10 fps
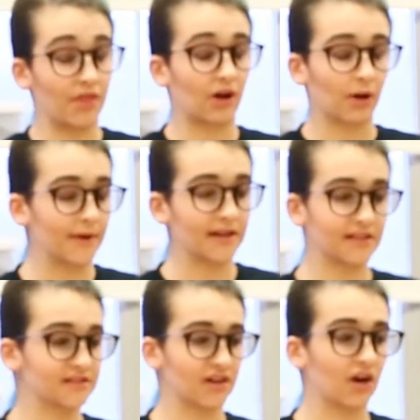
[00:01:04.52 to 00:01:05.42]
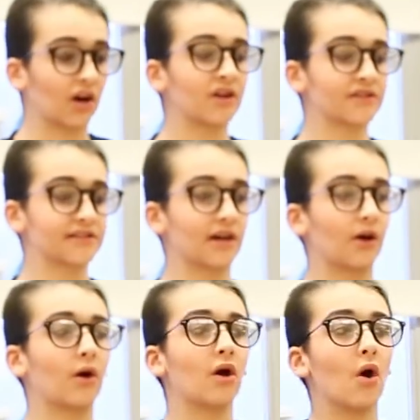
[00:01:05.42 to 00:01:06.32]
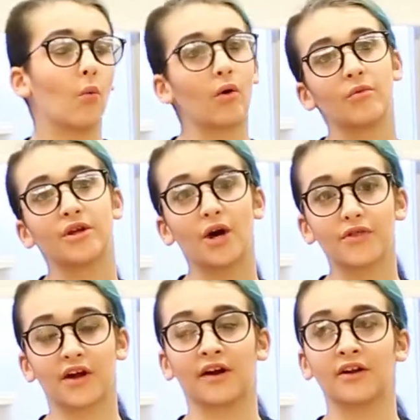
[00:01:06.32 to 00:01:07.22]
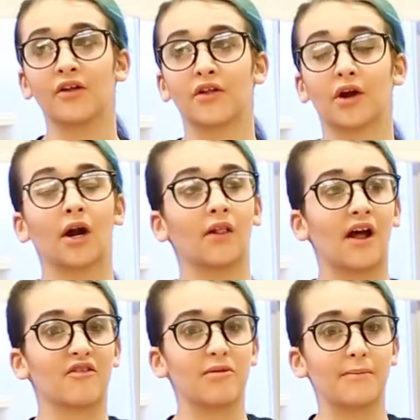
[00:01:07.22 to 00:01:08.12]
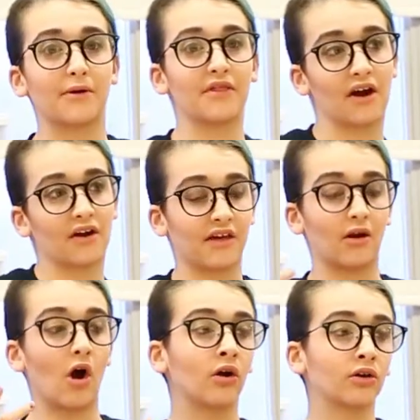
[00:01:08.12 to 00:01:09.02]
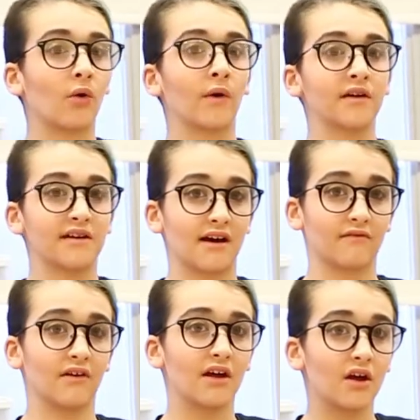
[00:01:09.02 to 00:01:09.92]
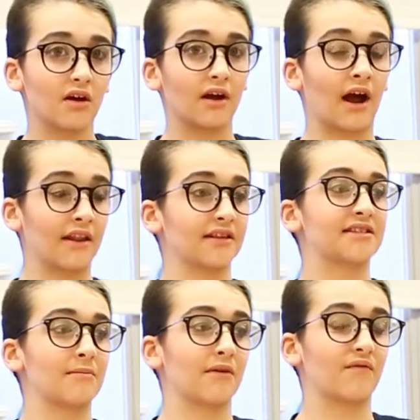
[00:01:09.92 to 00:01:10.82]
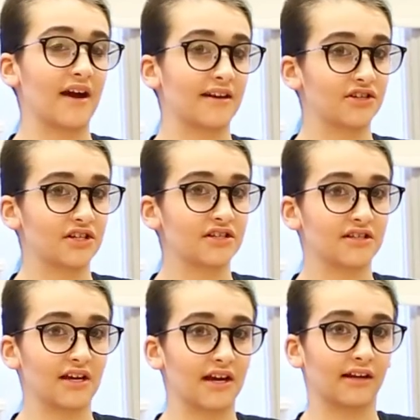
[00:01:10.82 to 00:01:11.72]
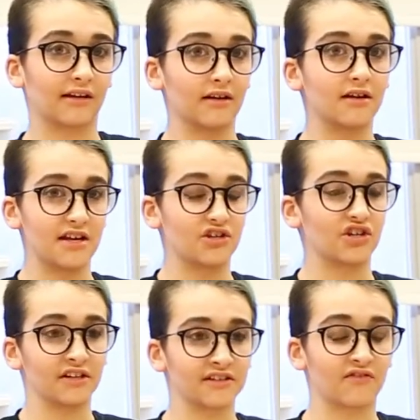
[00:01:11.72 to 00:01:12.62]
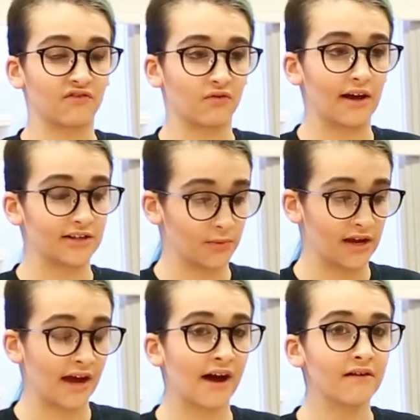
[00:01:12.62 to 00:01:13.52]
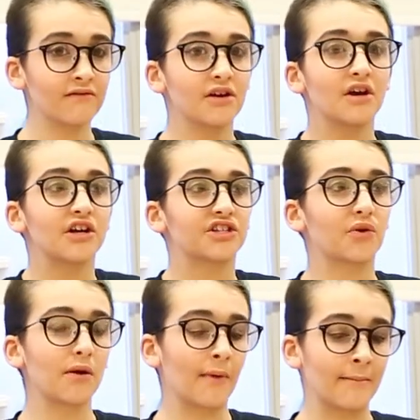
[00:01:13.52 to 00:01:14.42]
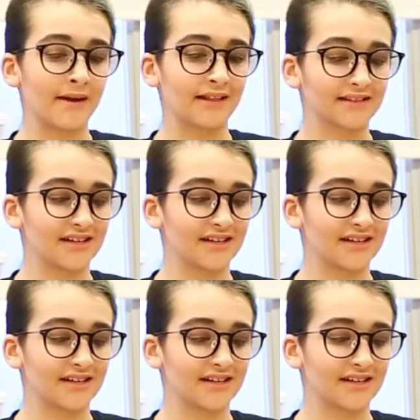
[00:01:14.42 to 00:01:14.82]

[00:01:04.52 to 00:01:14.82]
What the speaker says: their opinions are. So when we go there, I know there are a lot of people there that aren't going to have gotten the same advantages in teachings as we have. So we might be in the